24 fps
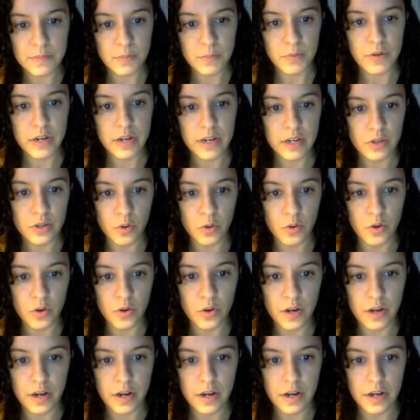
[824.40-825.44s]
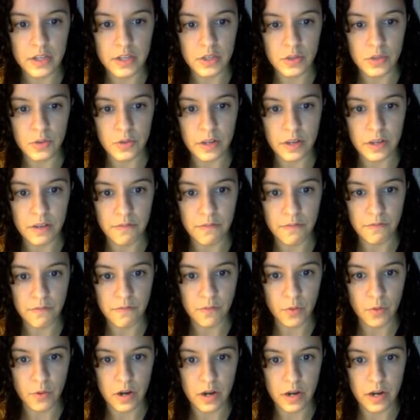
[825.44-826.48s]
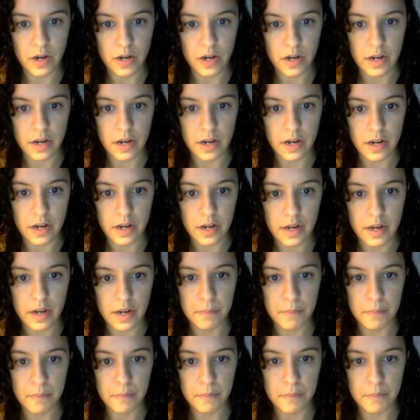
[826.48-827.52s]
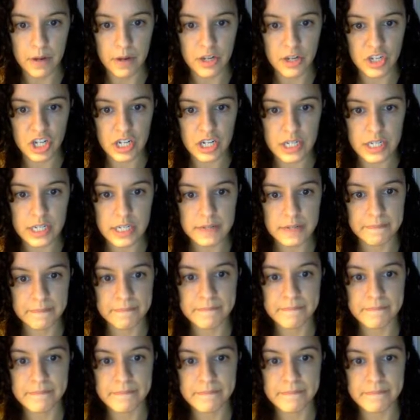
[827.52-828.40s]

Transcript: export your Unit 4 project.